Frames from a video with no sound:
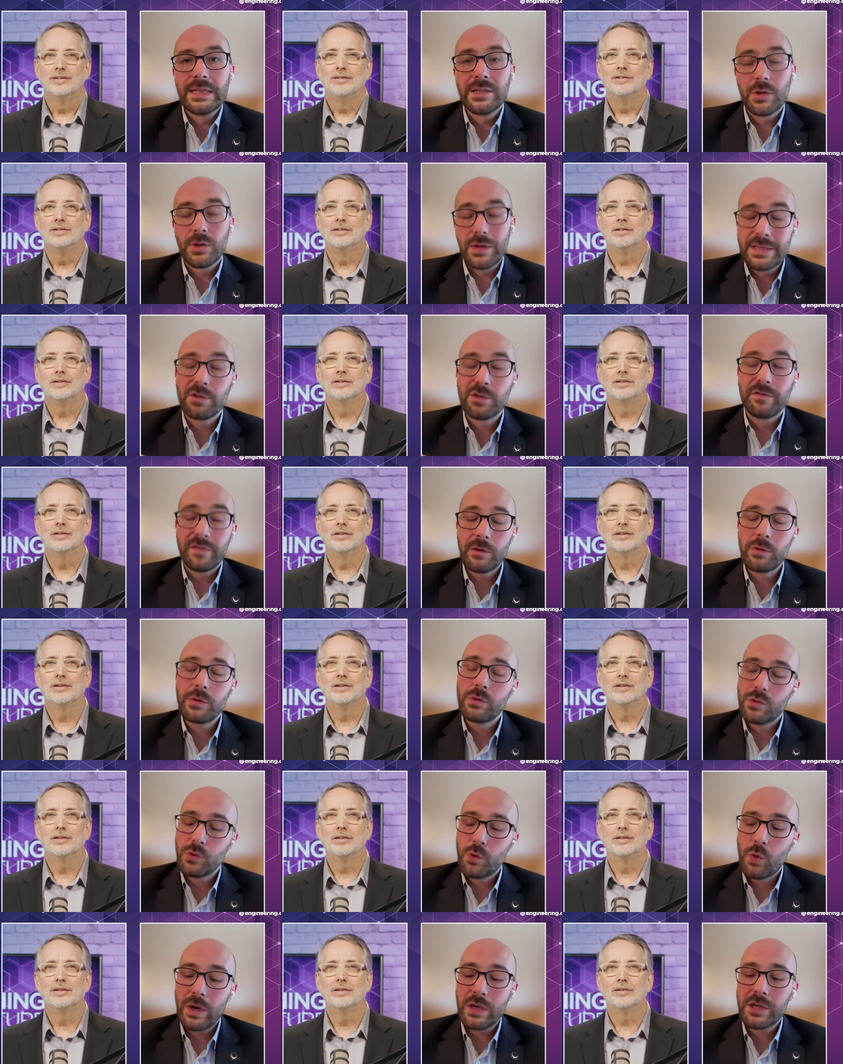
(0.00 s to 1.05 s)
Speaker 1: So that's a very
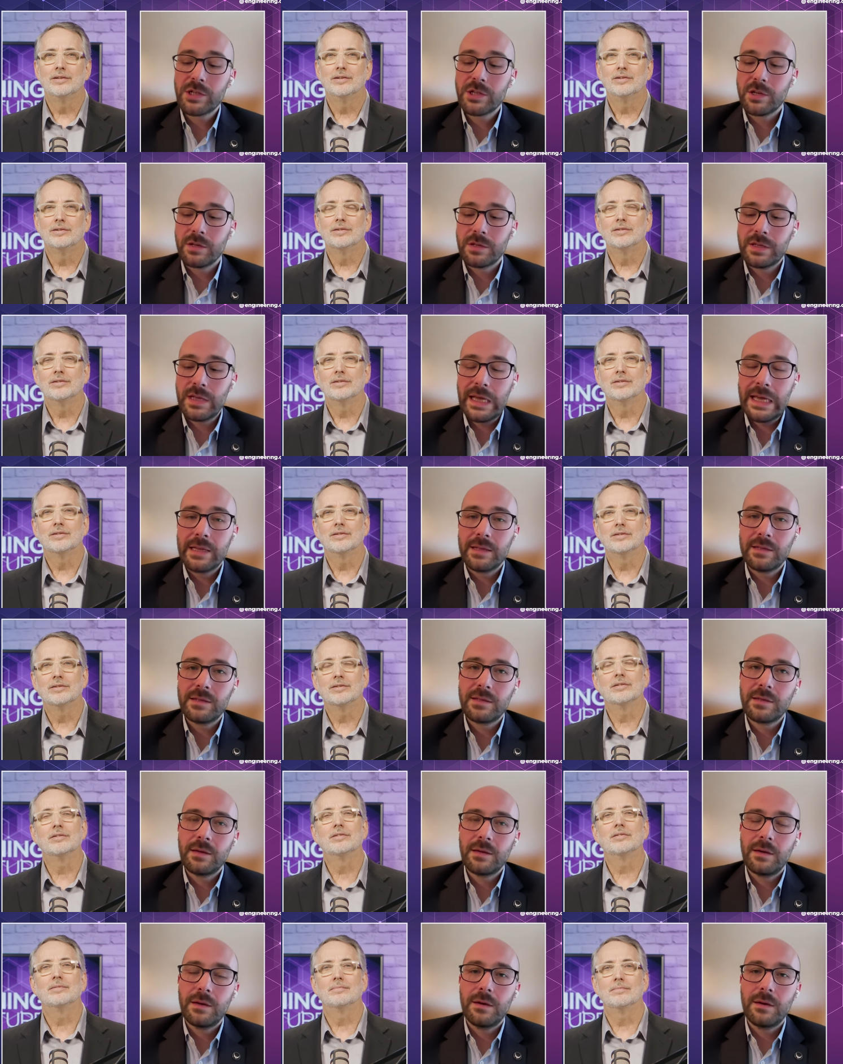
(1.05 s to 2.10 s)
good question. And
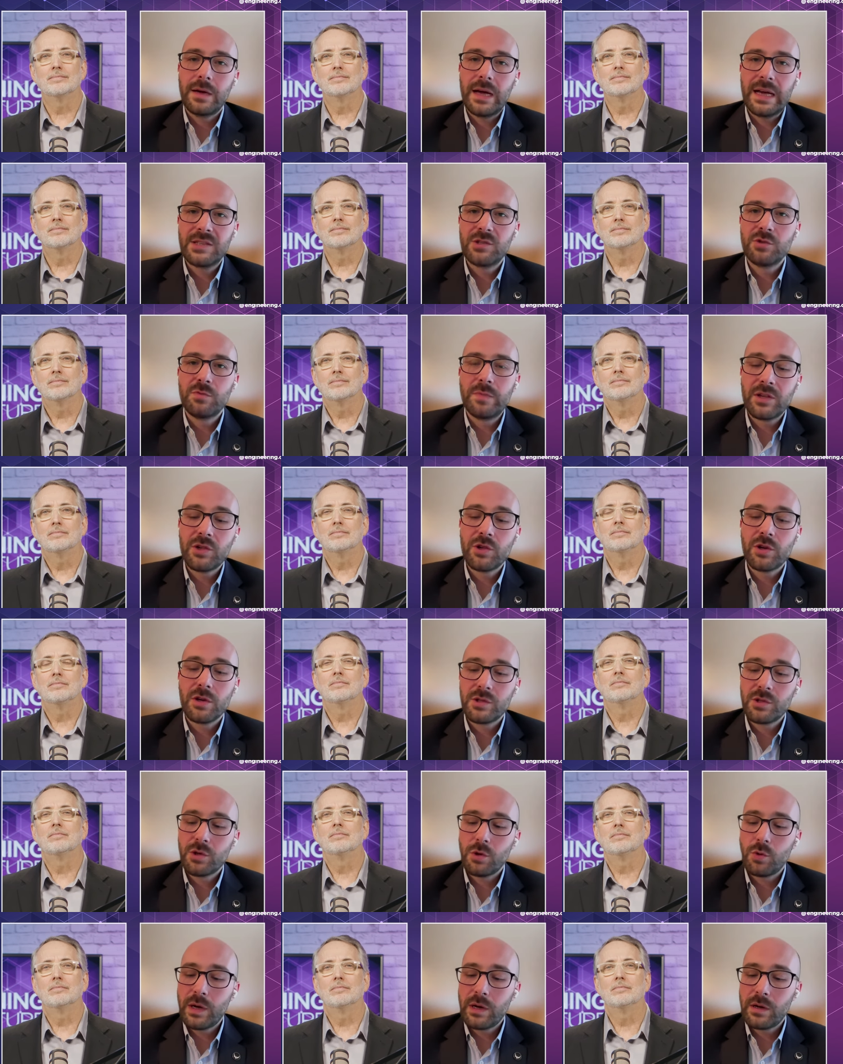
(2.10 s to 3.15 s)
uh, as you
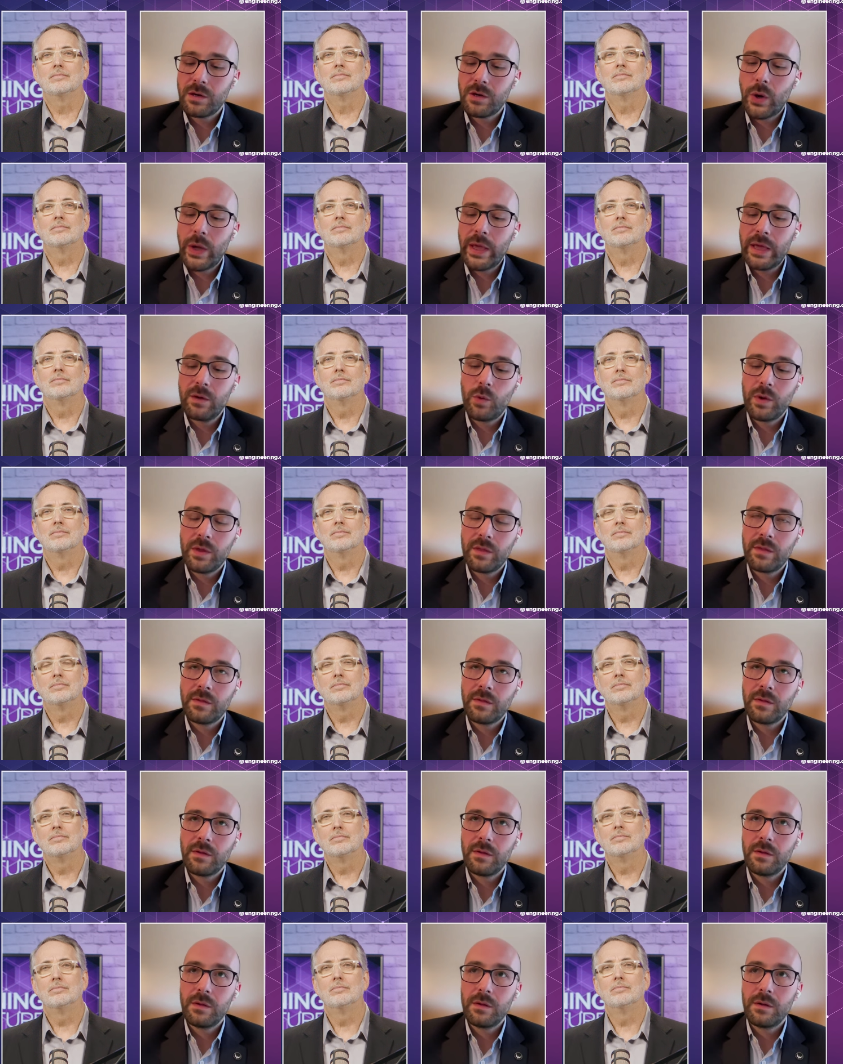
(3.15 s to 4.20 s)
mentioned, so we are going with
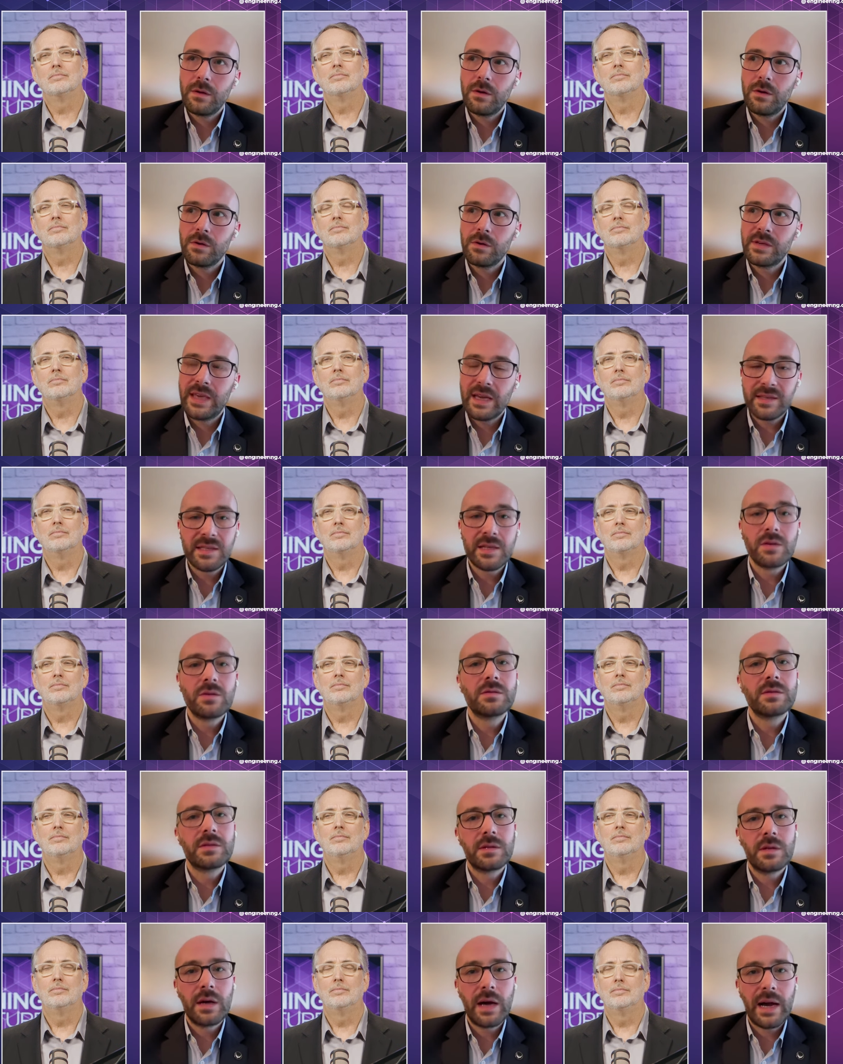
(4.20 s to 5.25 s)
uh,
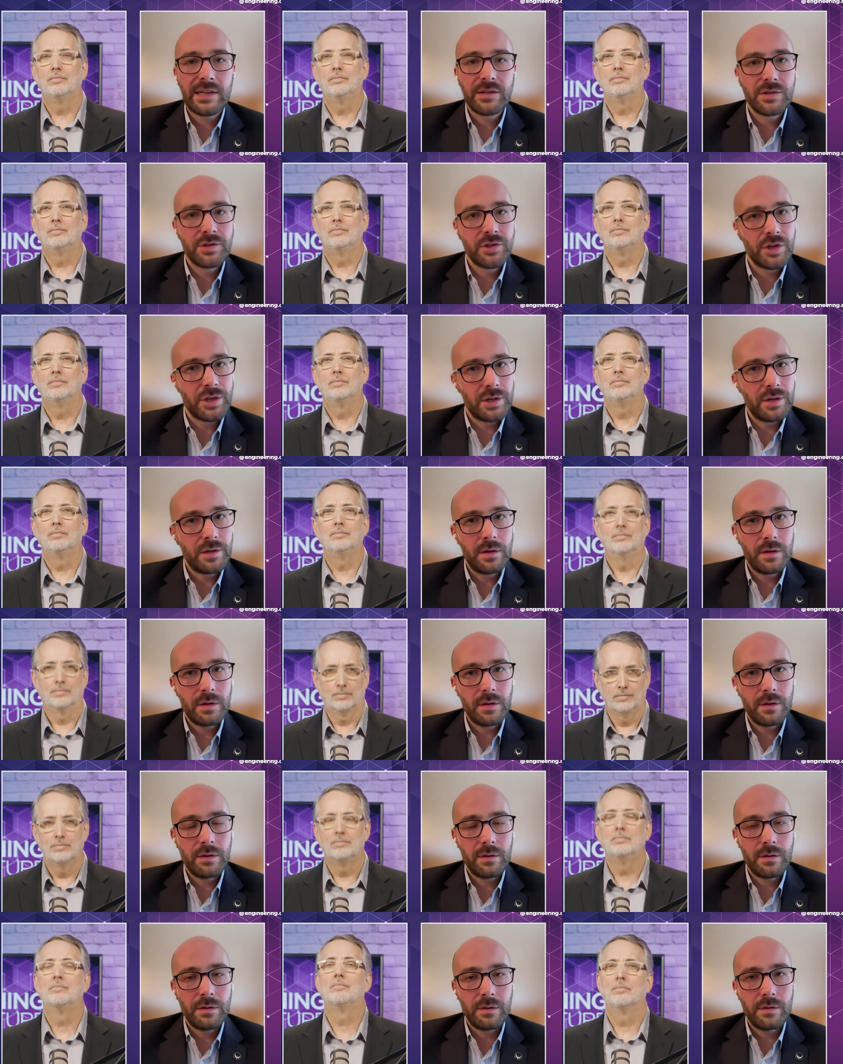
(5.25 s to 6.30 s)
gaseous hydrogen
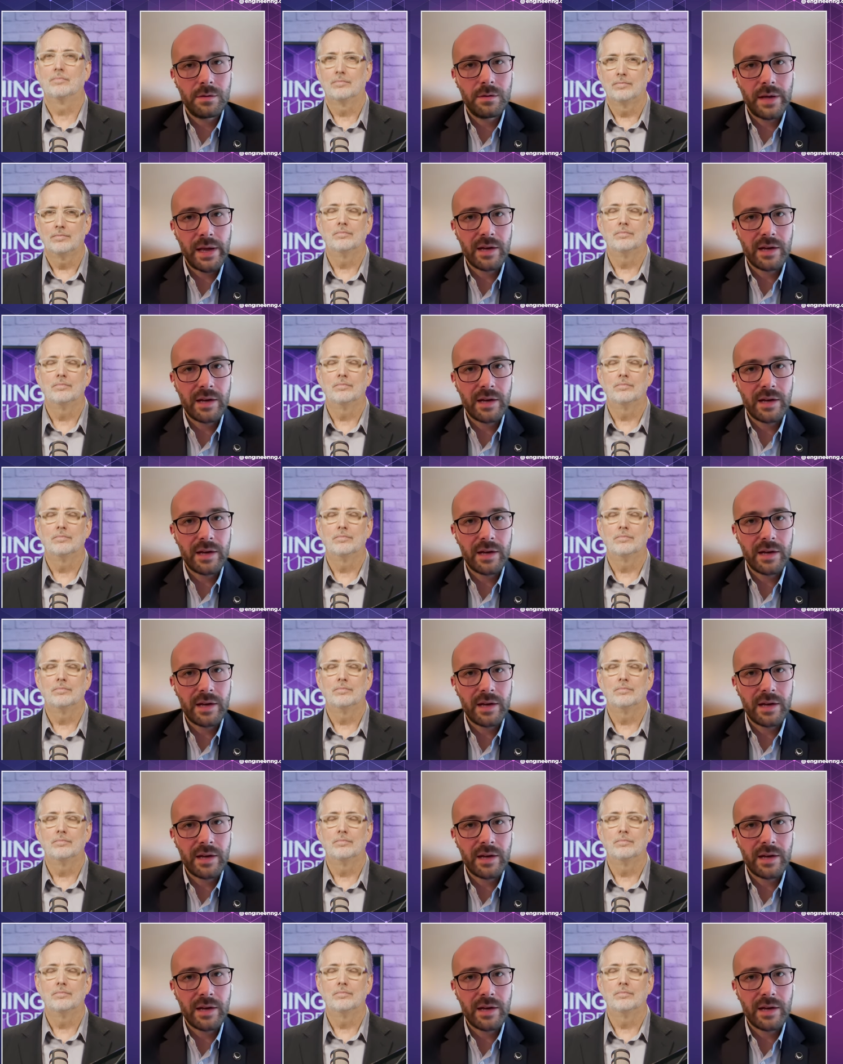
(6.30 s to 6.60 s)
uh,